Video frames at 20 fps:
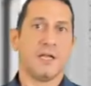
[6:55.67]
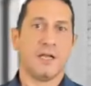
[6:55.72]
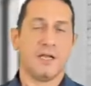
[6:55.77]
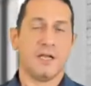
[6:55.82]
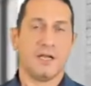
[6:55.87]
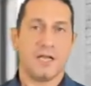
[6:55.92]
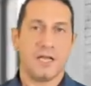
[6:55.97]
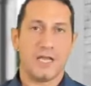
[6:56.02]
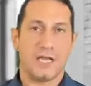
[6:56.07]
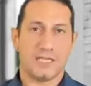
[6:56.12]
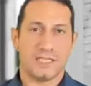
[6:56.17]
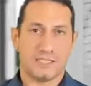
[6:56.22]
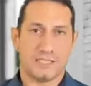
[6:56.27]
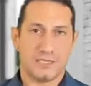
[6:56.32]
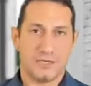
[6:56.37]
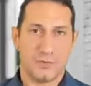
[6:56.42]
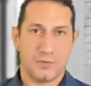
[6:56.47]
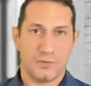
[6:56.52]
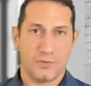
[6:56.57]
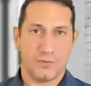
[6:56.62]
as a
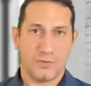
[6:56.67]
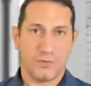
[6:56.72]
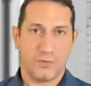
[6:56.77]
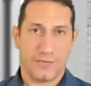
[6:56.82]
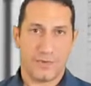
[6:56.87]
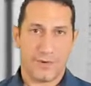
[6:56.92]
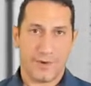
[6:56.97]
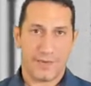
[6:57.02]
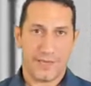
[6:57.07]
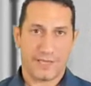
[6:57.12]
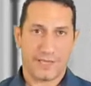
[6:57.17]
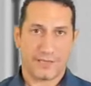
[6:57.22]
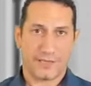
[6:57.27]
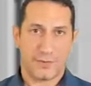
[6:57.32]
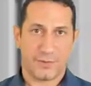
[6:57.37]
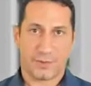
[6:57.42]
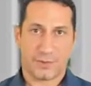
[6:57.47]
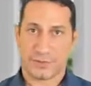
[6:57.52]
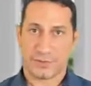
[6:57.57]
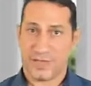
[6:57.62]
numerator we
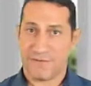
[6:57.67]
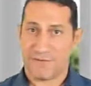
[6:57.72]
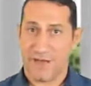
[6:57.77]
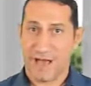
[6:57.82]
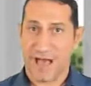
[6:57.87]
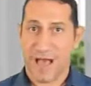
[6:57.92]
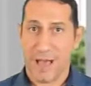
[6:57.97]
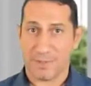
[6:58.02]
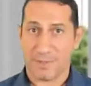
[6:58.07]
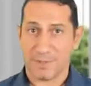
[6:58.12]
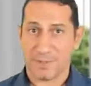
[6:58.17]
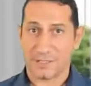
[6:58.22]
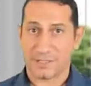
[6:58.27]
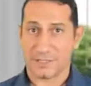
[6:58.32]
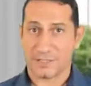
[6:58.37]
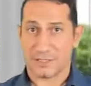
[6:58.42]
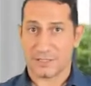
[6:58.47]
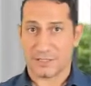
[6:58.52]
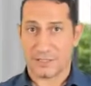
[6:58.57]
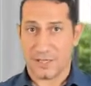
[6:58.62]
could have
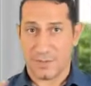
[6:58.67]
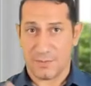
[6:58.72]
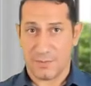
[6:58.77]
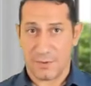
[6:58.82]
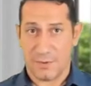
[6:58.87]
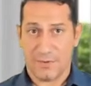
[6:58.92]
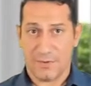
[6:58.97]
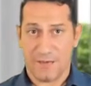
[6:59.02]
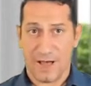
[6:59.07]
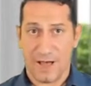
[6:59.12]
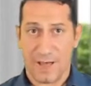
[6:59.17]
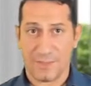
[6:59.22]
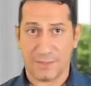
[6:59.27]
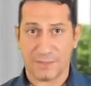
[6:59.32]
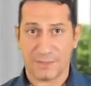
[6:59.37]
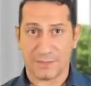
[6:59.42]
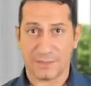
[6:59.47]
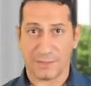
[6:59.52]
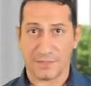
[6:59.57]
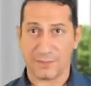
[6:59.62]
apples above
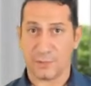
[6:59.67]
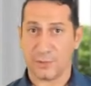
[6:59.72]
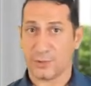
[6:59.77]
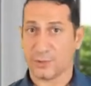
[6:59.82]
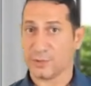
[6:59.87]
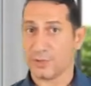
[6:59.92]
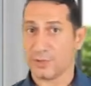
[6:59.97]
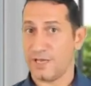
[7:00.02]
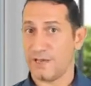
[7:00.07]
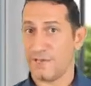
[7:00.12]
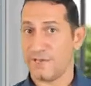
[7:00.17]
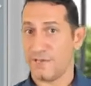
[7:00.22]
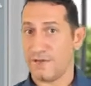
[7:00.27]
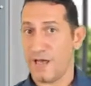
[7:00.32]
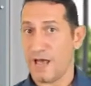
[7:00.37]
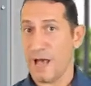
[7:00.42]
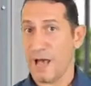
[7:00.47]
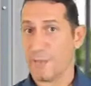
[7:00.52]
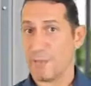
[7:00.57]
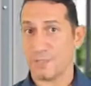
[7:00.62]
apples, but we could have
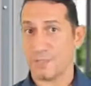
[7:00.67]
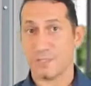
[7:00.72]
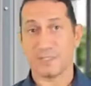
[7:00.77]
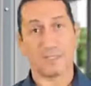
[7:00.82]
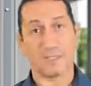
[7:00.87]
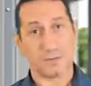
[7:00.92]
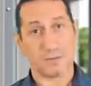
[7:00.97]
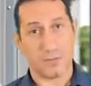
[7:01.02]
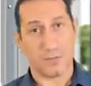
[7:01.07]
apples above